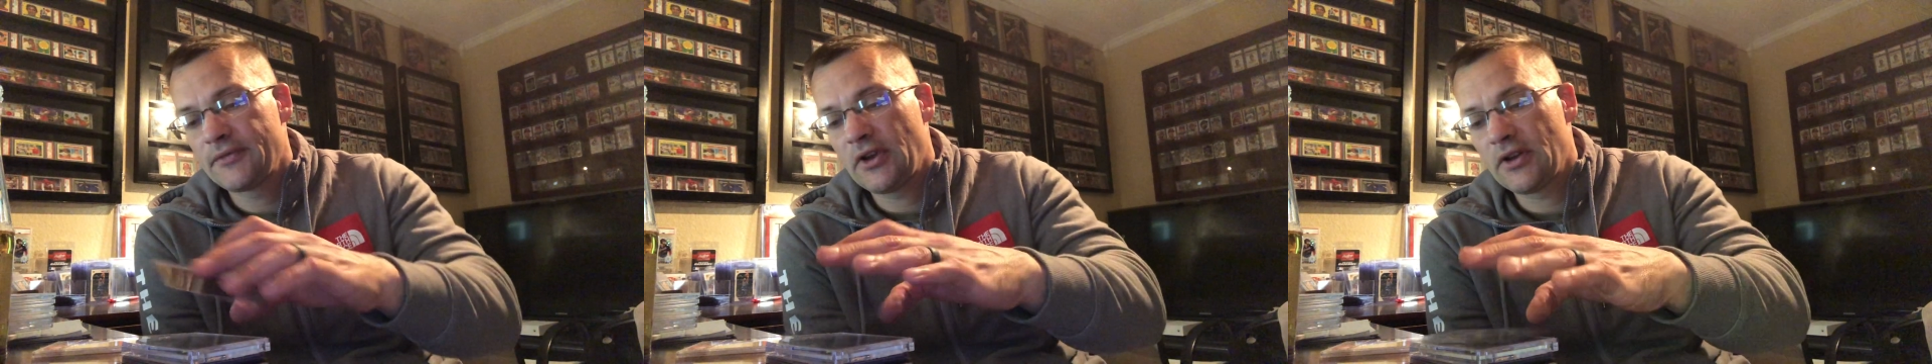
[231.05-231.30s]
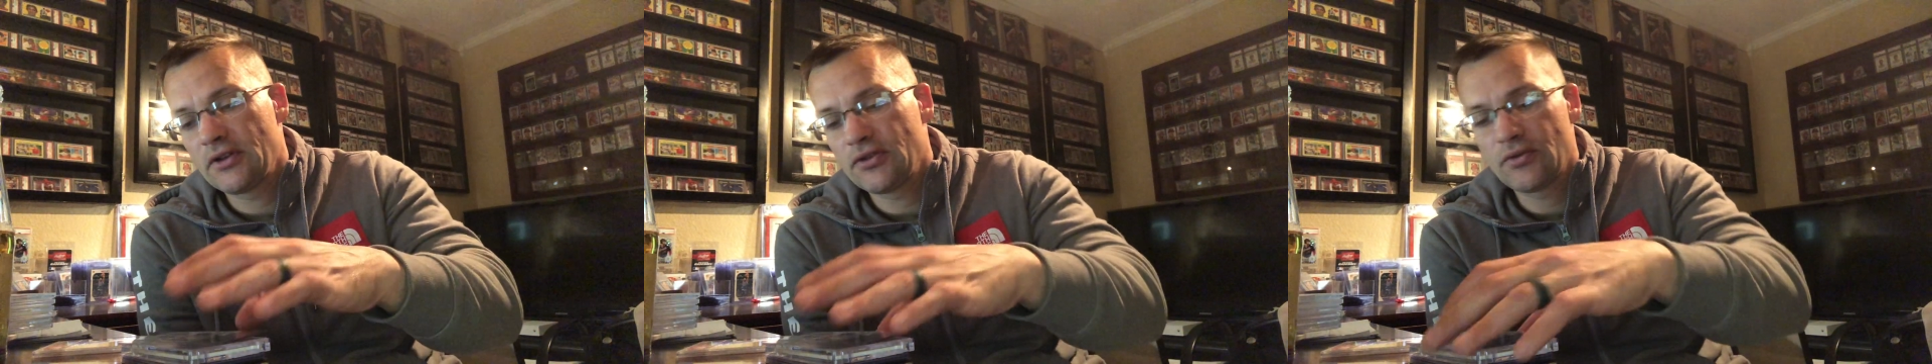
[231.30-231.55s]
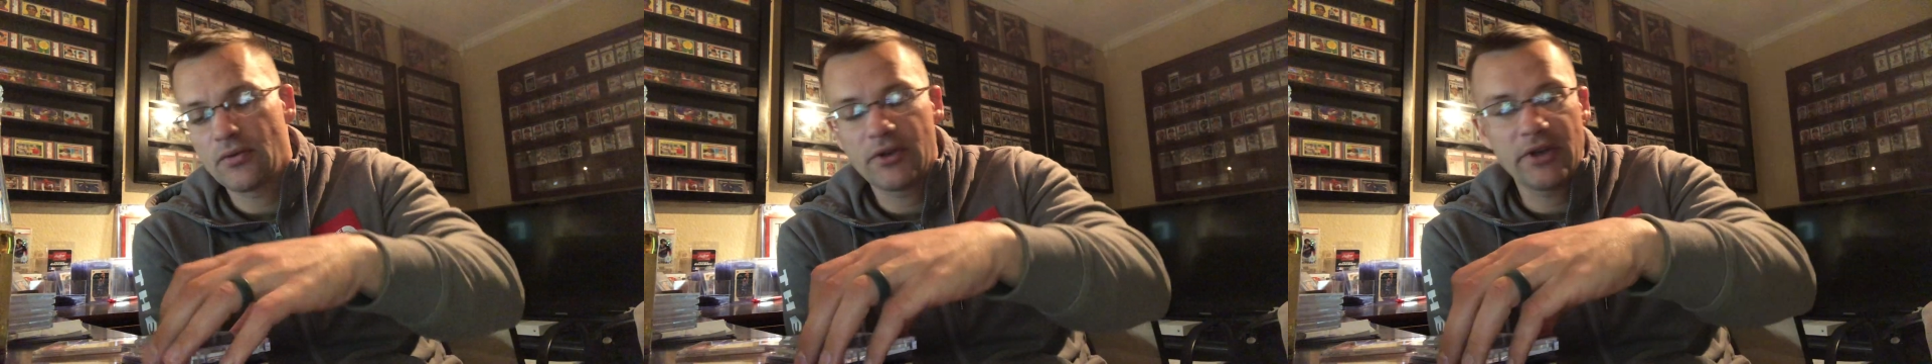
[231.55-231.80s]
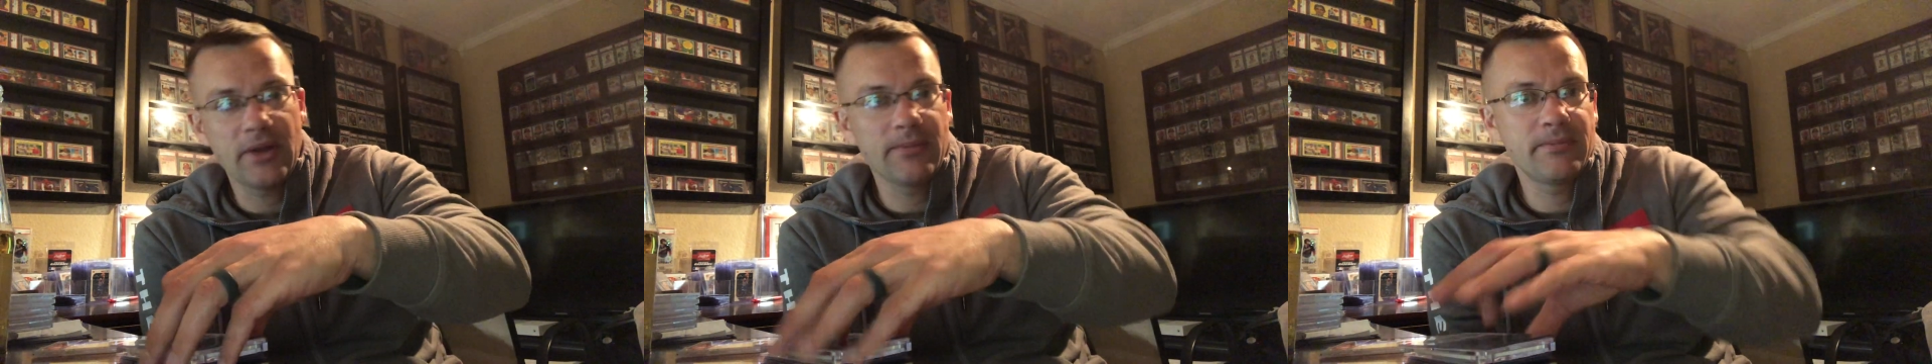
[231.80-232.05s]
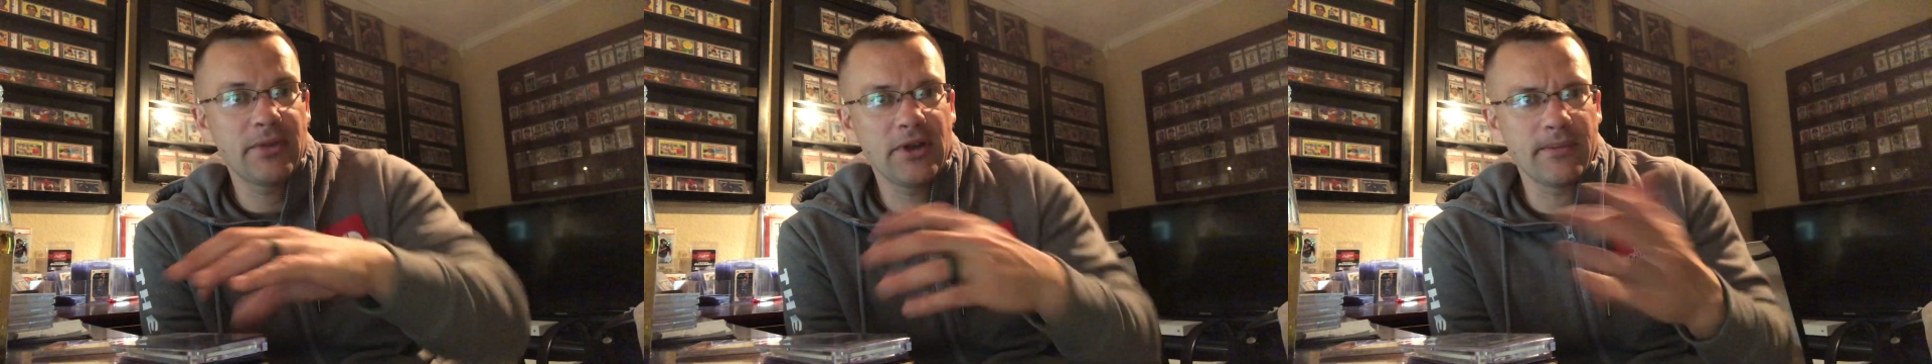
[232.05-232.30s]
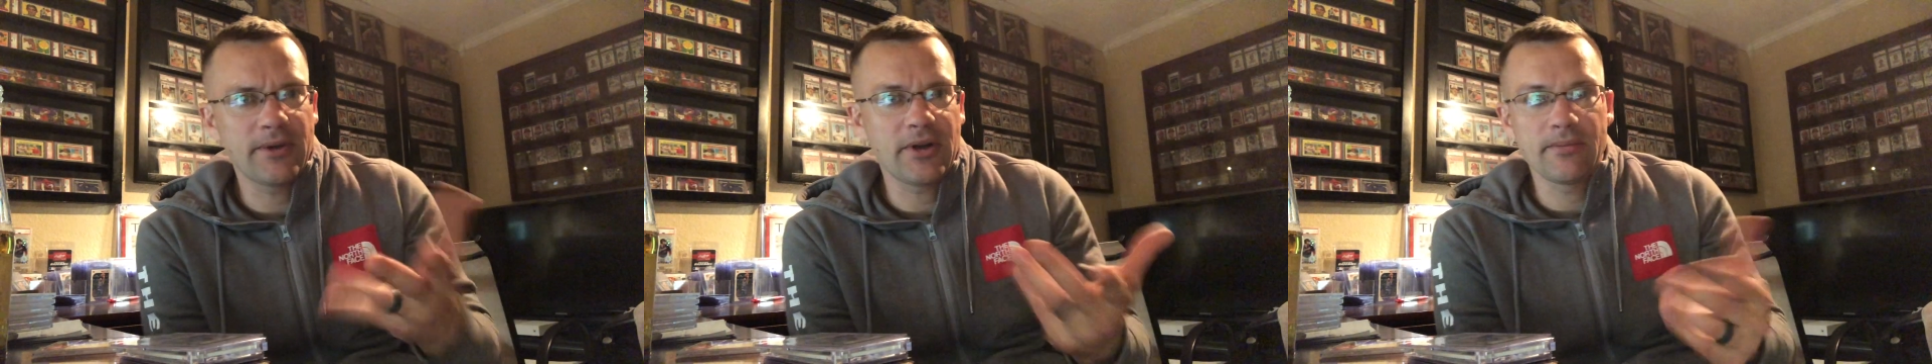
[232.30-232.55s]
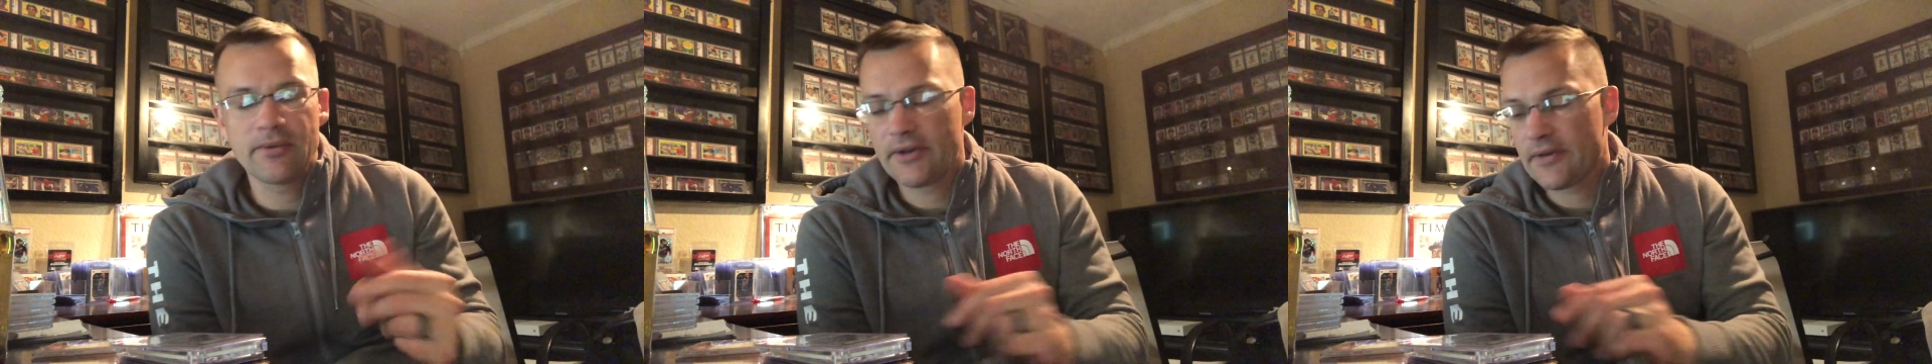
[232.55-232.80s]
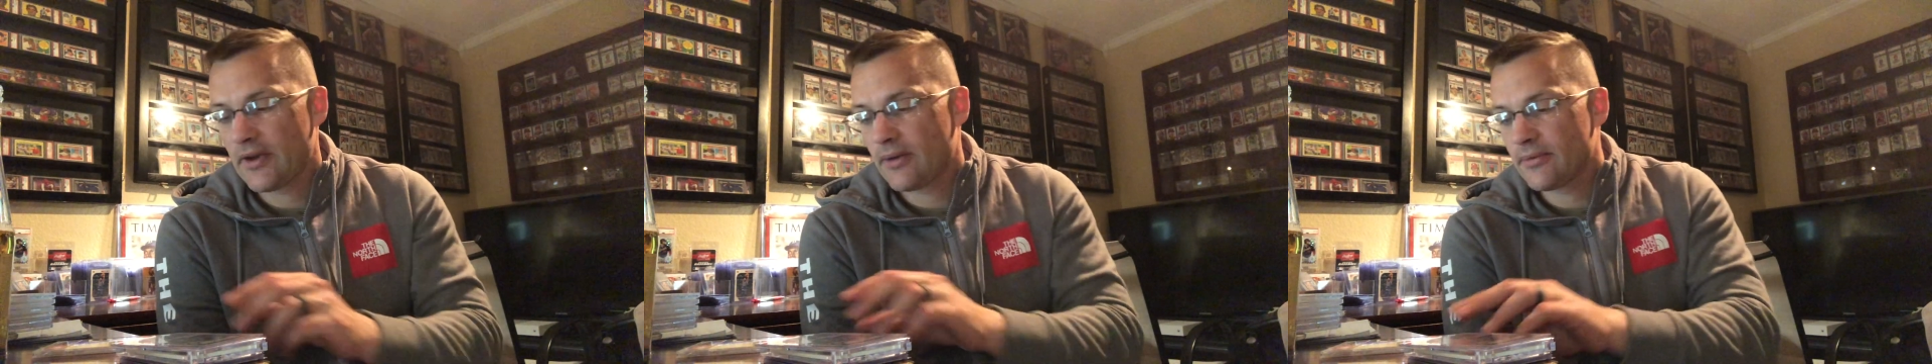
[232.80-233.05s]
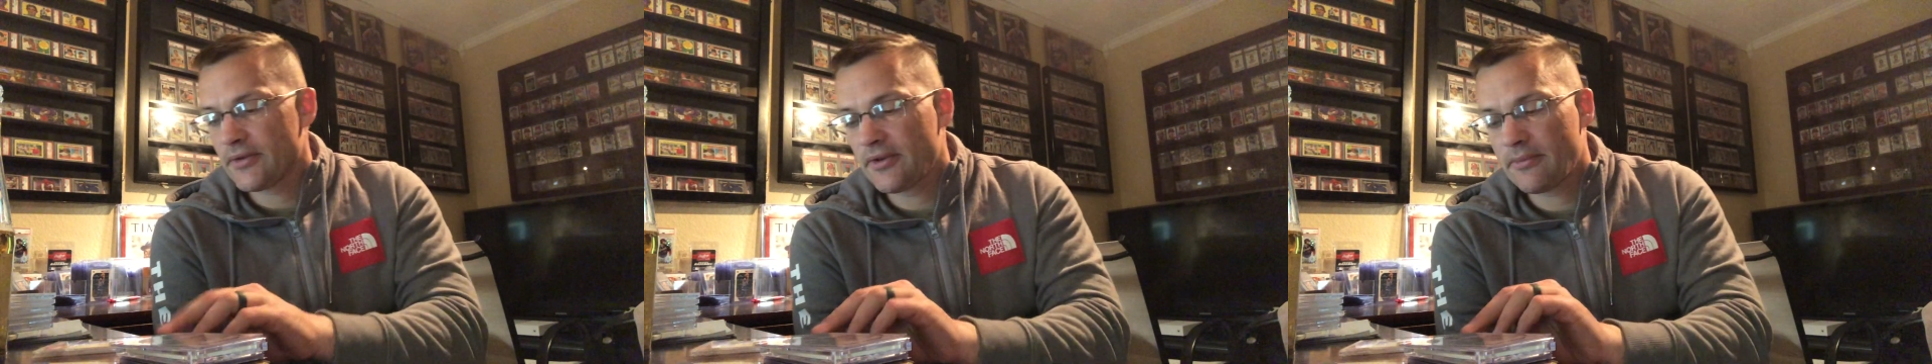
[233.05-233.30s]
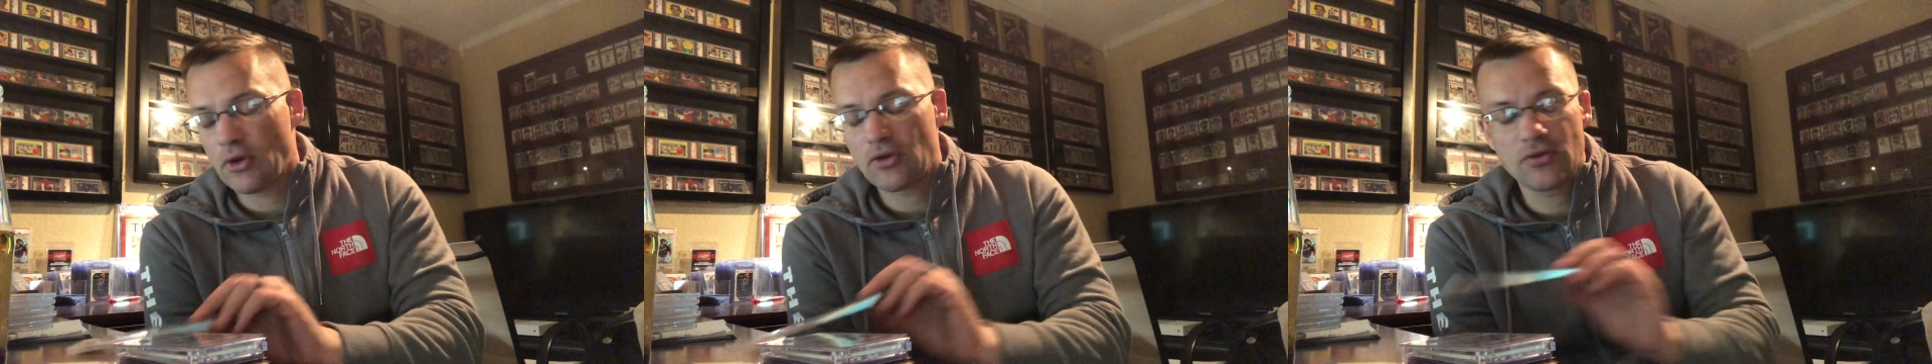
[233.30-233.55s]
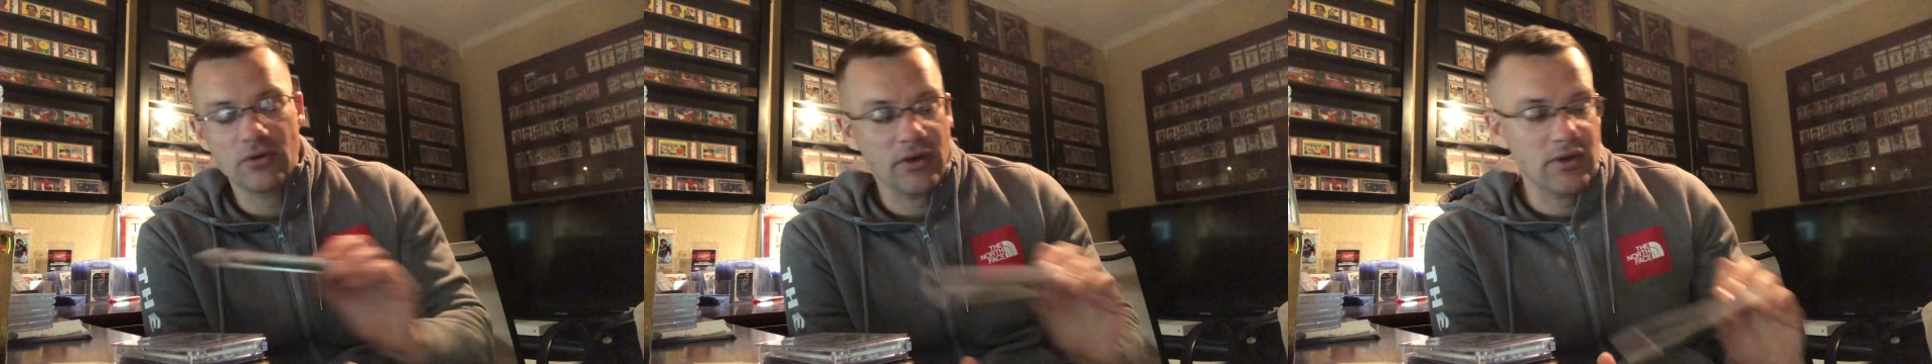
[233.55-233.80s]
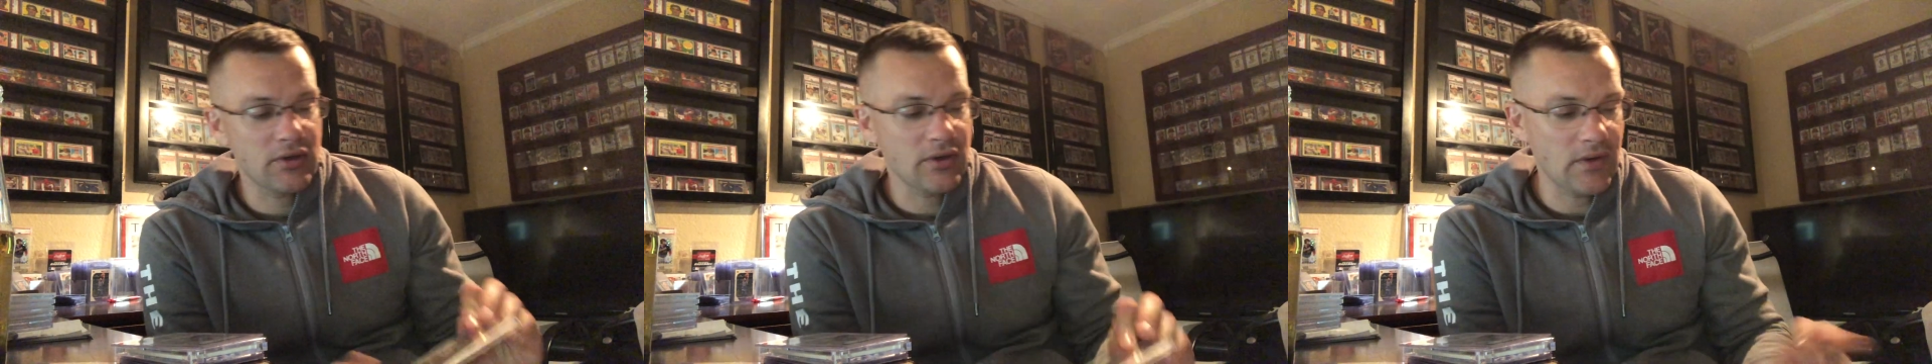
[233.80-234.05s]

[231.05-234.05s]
And I just want to pick up a couple examples to make sure I